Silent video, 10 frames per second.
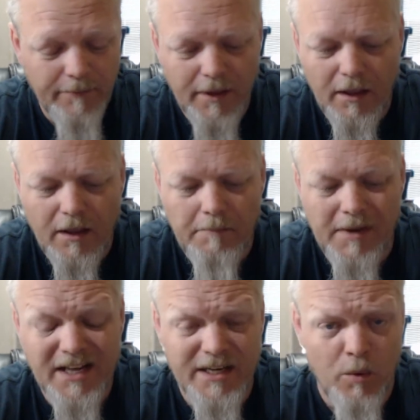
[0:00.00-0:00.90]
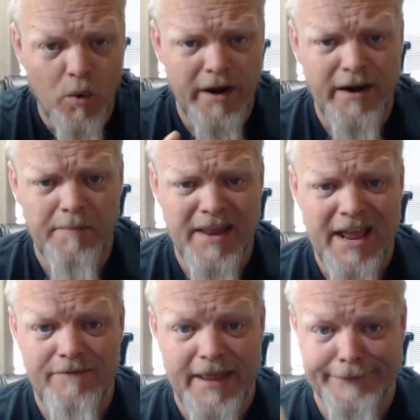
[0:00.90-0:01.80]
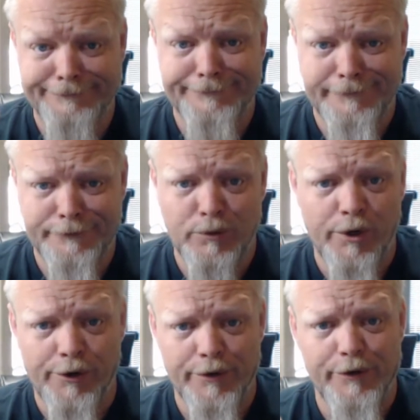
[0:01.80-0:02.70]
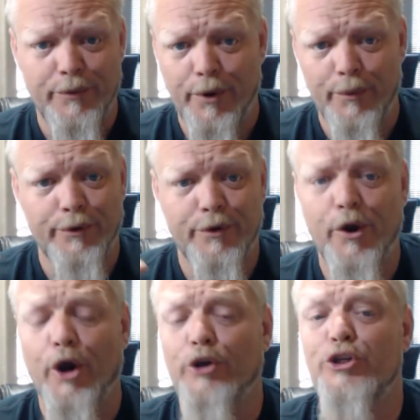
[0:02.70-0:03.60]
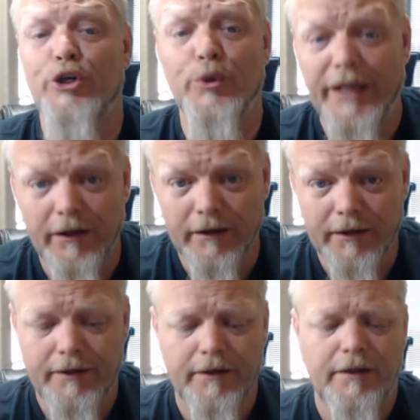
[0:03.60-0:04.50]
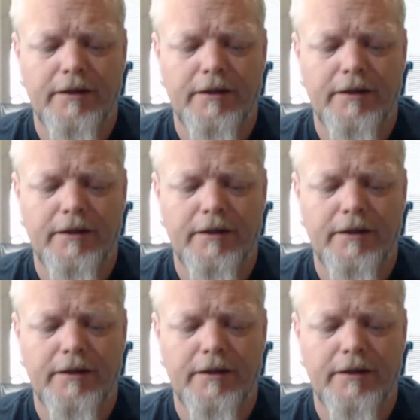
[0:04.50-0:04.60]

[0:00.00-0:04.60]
him because I wanted him to have that quote unquote cartoony look,